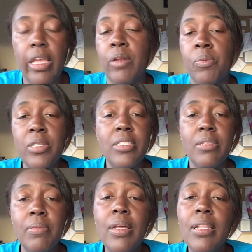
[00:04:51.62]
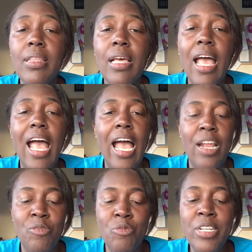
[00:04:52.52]
And once a month,
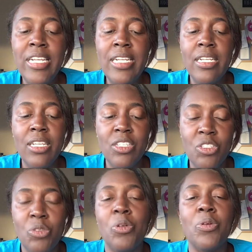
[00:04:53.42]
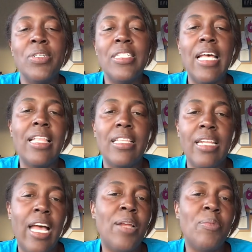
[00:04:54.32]
I read stories at the
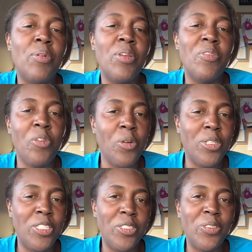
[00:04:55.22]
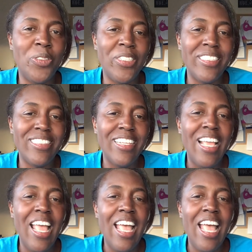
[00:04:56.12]
library for the children.
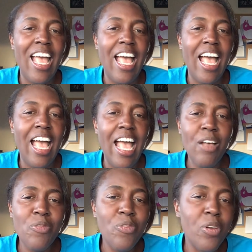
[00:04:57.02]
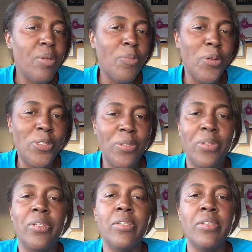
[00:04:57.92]
Have fun, boys and
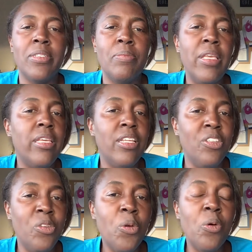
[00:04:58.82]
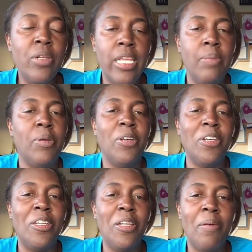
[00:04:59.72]
girls, making your
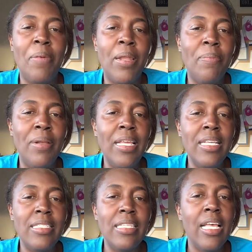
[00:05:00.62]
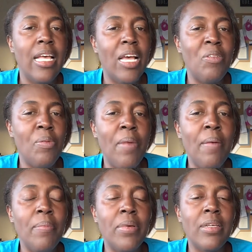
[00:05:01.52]
neighbourhood a better place. And
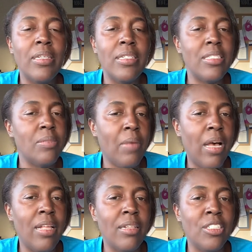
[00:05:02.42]
remember, to smile.